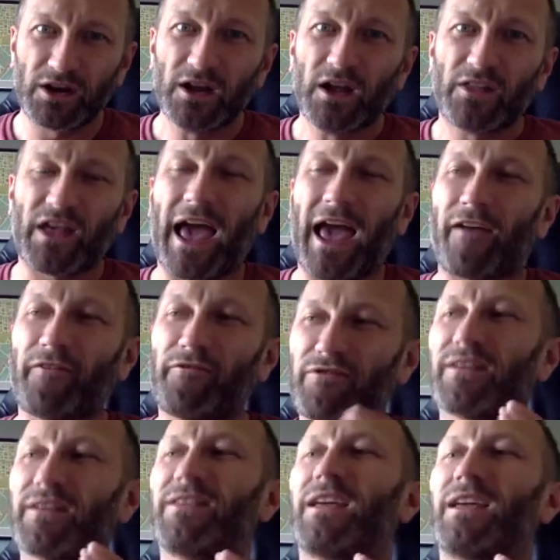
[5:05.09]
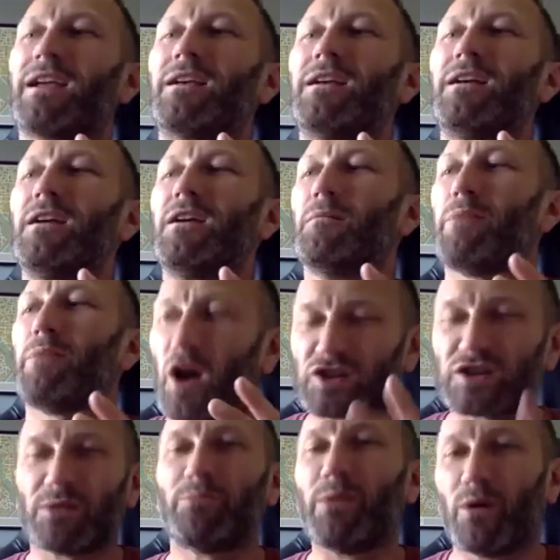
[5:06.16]
that everything
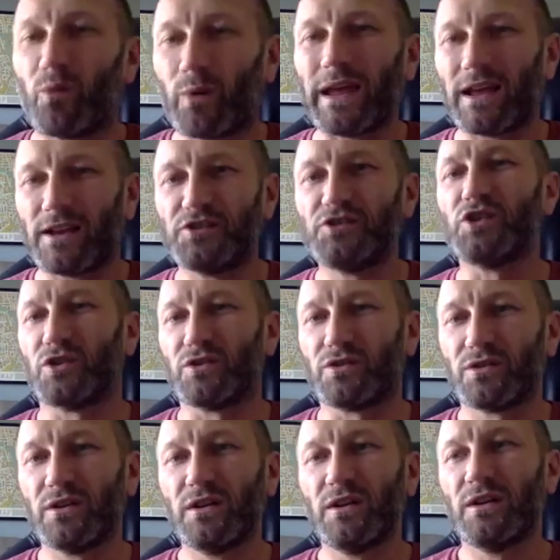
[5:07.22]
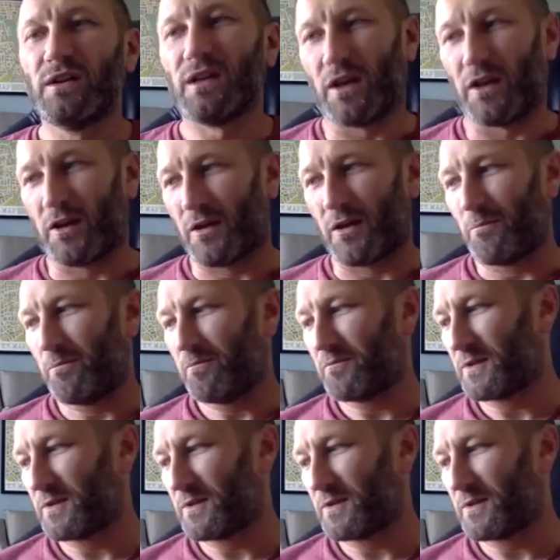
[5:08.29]
possible we had done to